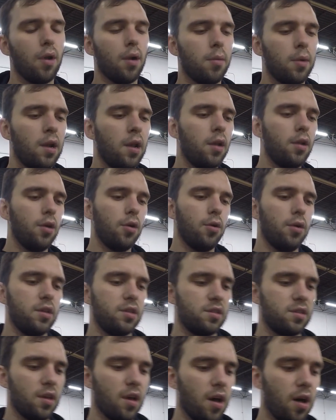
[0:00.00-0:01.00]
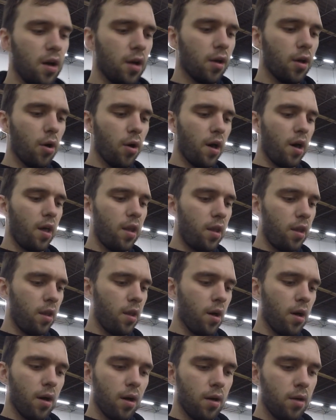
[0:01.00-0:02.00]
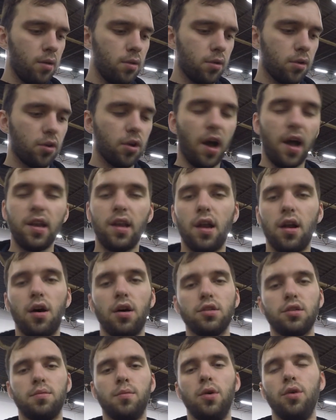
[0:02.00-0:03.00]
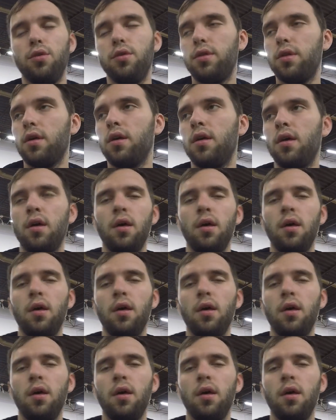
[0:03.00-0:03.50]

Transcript: I'm going to do is go ahead and grind it all smooth,